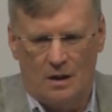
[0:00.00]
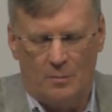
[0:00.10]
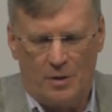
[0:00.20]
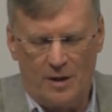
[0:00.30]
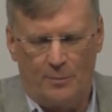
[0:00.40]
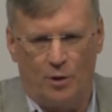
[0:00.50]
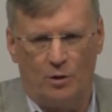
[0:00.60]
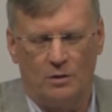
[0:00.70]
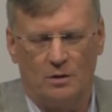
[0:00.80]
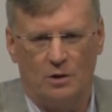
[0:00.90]

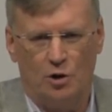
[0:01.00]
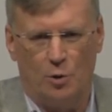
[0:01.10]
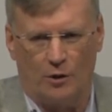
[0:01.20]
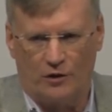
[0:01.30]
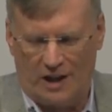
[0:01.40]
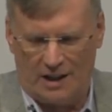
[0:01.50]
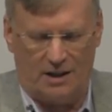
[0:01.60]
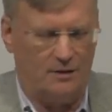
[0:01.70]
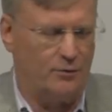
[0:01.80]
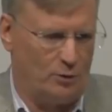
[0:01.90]
people who are
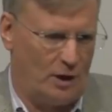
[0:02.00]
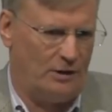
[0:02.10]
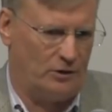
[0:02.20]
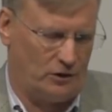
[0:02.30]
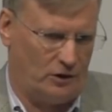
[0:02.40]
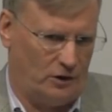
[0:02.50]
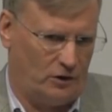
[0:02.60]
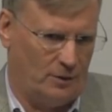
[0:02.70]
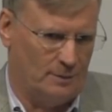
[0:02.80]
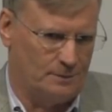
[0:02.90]
standing for
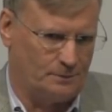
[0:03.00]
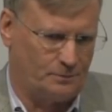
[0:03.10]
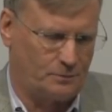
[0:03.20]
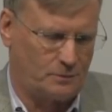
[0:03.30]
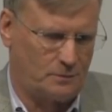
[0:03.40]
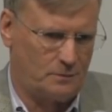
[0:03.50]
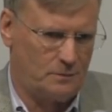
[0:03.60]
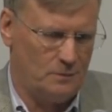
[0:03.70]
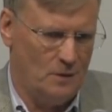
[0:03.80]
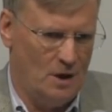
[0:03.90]
righteousness
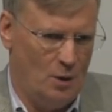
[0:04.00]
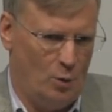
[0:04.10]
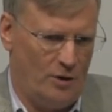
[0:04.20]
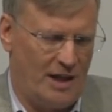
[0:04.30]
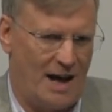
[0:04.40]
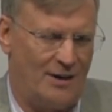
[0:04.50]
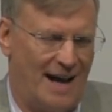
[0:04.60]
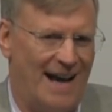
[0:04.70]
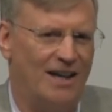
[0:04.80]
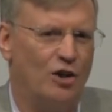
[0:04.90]

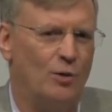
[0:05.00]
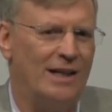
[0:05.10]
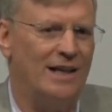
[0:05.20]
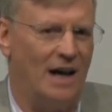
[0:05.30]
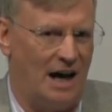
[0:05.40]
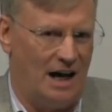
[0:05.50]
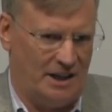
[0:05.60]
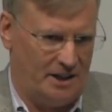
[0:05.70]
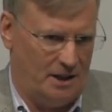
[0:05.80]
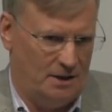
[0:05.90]
without angering
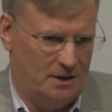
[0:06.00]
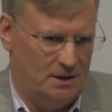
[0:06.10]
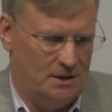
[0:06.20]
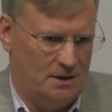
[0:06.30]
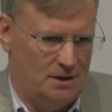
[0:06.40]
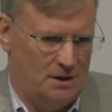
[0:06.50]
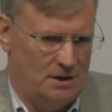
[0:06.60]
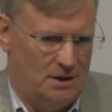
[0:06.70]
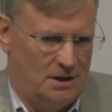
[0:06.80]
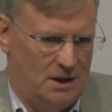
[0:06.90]
God
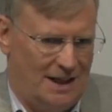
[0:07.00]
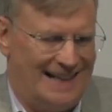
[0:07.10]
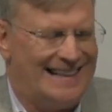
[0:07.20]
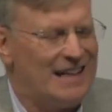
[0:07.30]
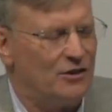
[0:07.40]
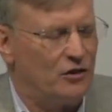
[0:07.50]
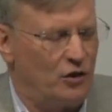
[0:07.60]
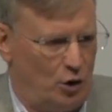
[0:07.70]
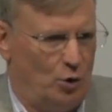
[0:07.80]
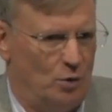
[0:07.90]

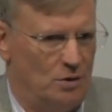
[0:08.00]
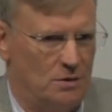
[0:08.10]
against you.